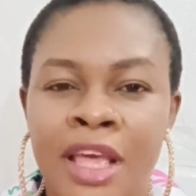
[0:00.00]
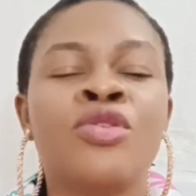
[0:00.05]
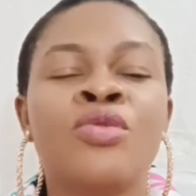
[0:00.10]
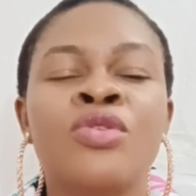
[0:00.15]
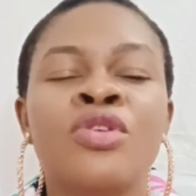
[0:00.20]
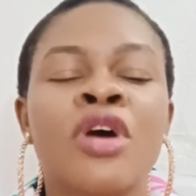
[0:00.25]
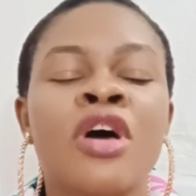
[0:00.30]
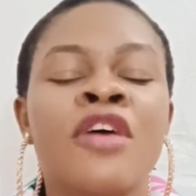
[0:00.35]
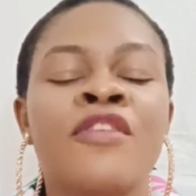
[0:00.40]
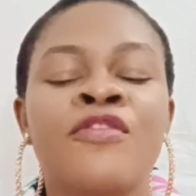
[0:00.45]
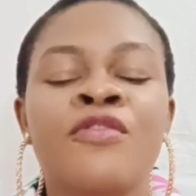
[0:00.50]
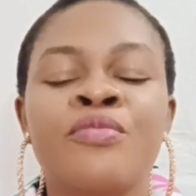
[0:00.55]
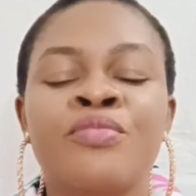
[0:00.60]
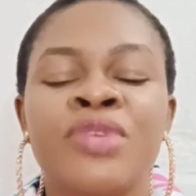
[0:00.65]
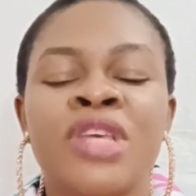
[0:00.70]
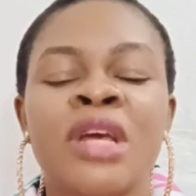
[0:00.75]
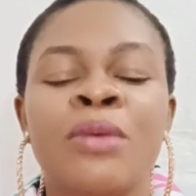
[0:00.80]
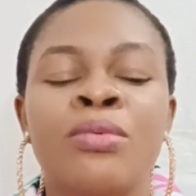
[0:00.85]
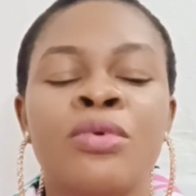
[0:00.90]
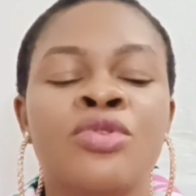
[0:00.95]
You will not even
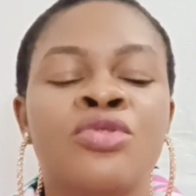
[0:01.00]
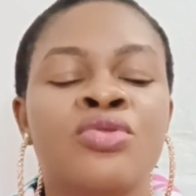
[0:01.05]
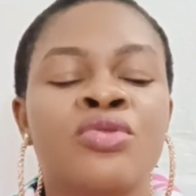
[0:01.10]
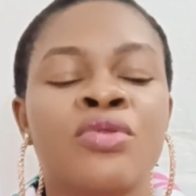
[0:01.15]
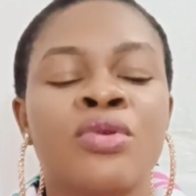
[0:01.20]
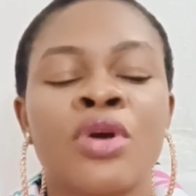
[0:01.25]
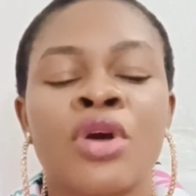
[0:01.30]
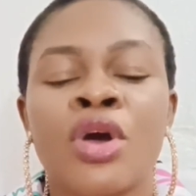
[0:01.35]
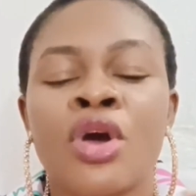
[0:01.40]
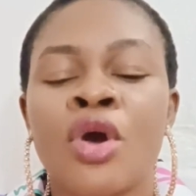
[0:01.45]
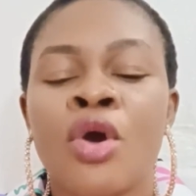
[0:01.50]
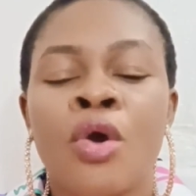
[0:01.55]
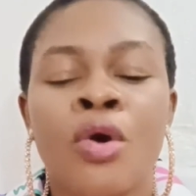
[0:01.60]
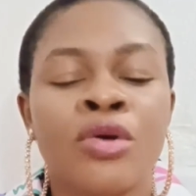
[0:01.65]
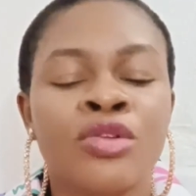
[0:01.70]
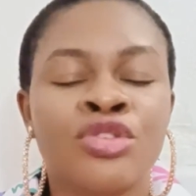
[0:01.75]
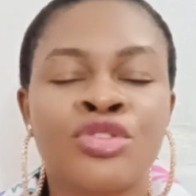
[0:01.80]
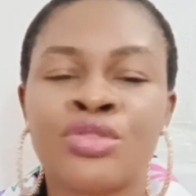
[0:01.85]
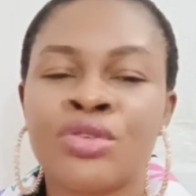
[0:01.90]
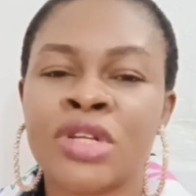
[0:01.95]
be able to
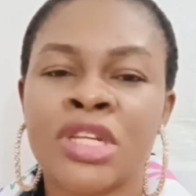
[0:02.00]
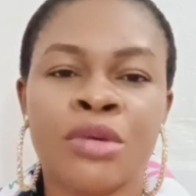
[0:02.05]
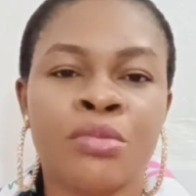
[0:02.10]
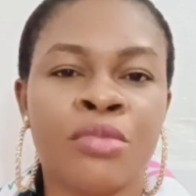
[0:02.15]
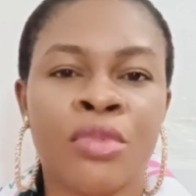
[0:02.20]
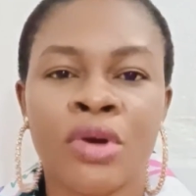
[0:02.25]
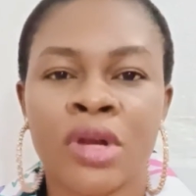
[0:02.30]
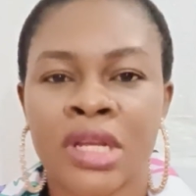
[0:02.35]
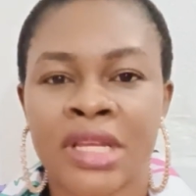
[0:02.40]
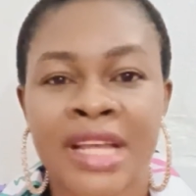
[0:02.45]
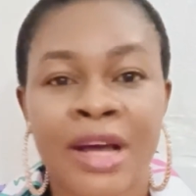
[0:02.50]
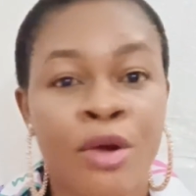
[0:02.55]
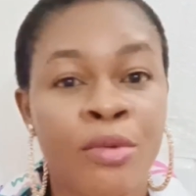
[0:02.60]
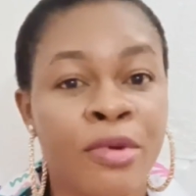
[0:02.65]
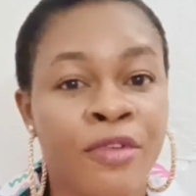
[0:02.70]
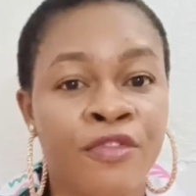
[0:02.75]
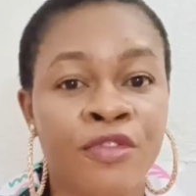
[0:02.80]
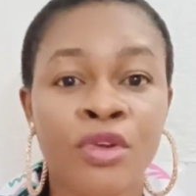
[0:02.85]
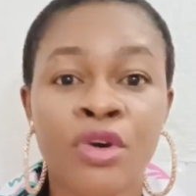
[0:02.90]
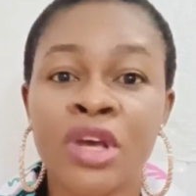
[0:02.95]
control the money that will
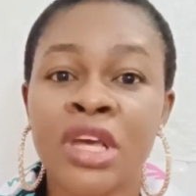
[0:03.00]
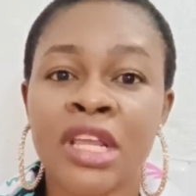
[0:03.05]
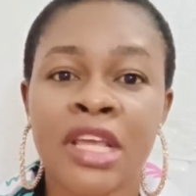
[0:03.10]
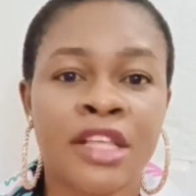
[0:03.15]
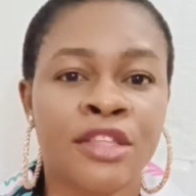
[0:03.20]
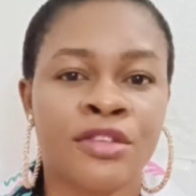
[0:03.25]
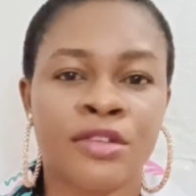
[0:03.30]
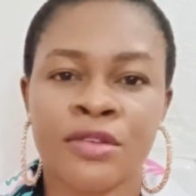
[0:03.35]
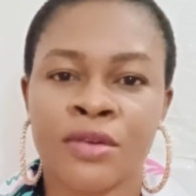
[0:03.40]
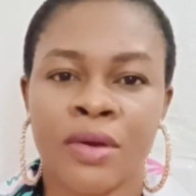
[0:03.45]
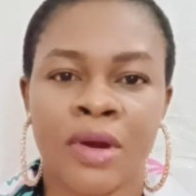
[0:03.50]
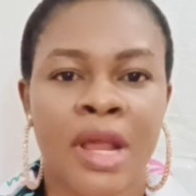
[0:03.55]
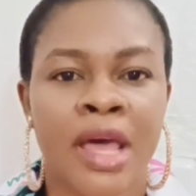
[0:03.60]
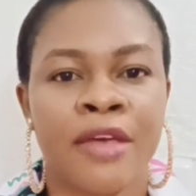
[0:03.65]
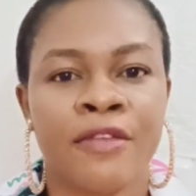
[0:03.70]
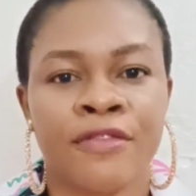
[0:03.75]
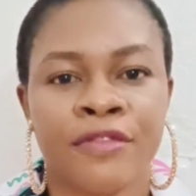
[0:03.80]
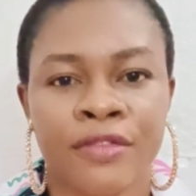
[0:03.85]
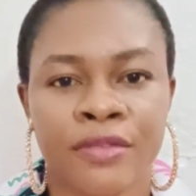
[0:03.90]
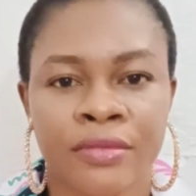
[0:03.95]
be flowing into your
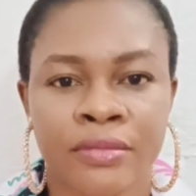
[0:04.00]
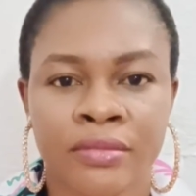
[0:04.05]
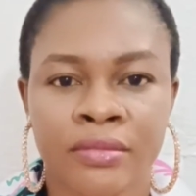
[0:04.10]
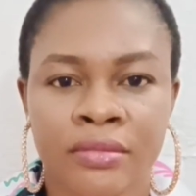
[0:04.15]
life.